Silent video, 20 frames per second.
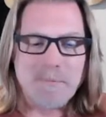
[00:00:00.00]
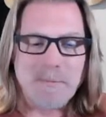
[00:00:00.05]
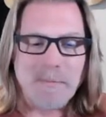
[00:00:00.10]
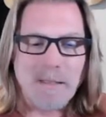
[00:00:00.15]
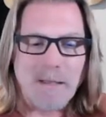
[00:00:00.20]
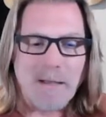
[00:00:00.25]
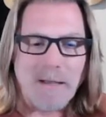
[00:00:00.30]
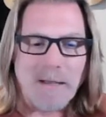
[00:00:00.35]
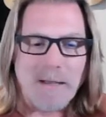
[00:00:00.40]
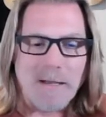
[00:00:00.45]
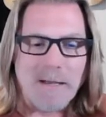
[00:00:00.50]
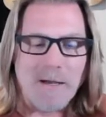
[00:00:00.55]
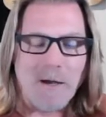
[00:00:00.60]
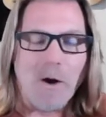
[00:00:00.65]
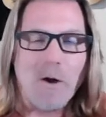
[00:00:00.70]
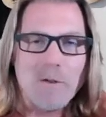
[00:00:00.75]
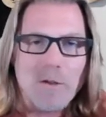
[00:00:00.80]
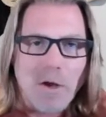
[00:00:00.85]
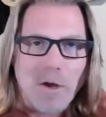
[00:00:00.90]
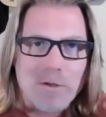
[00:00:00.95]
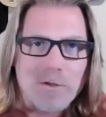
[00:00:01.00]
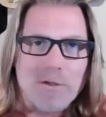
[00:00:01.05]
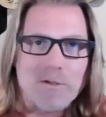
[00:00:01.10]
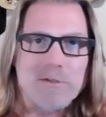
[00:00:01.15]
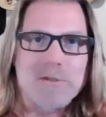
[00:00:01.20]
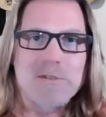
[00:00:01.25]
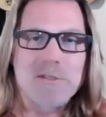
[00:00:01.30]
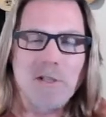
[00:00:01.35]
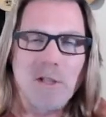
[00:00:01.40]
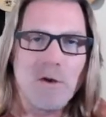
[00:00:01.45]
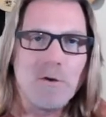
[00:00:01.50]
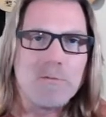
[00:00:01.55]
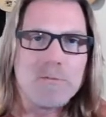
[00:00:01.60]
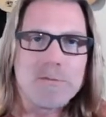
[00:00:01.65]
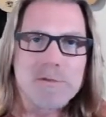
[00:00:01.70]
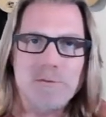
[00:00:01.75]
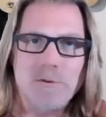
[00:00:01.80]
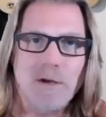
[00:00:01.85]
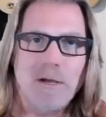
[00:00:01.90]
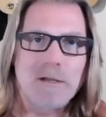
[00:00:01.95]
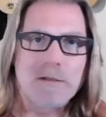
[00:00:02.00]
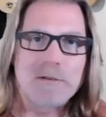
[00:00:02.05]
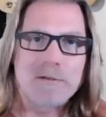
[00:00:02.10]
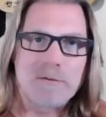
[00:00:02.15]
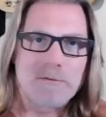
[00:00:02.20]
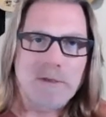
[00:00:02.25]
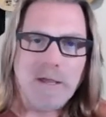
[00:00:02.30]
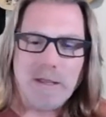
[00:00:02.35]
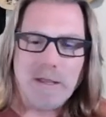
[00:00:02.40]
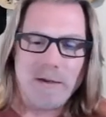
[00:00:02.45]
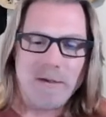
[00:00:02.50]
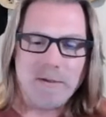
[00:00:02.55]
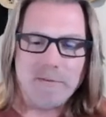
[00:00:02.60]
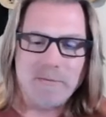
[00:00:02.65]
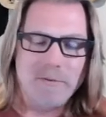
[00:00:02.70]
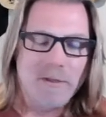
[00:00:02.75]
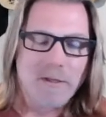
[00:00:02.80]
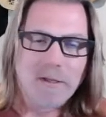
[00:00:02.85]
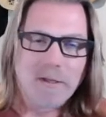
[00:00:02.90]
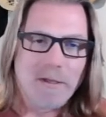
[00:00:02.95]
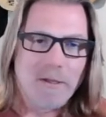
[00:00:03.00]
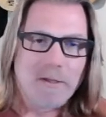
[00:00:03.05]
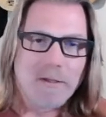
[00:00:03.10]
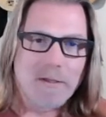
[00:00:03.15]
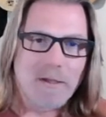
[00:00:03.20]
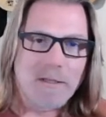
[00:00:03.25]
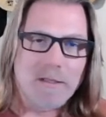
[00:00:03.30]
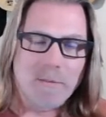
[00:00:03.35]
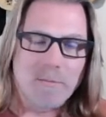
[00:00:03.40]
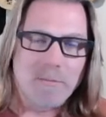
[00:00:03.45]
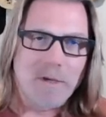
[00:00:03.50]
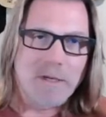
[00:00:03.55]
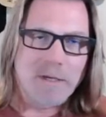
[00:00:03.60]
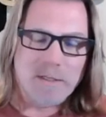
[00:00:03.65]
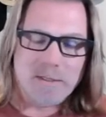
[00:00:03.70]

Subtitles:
on the slopes, right? You've got You got the bunny